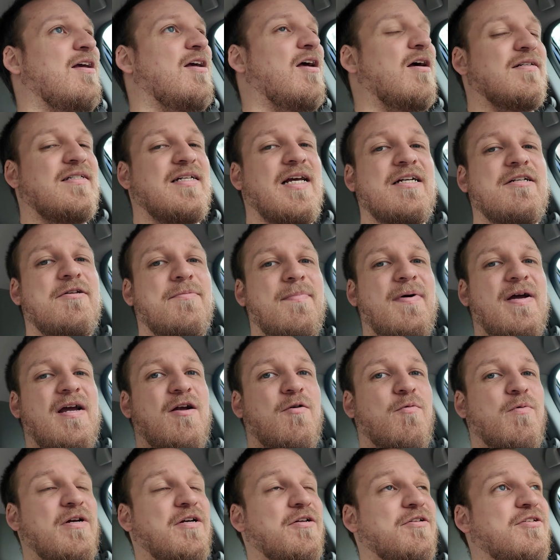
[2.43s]
contacted by
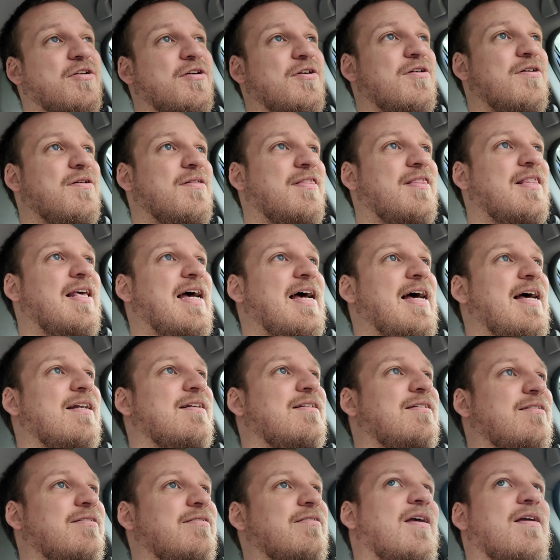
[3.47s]
a realtor
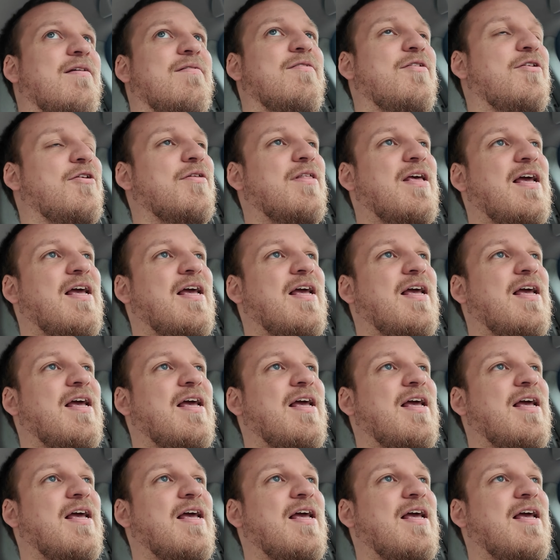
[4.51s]
that they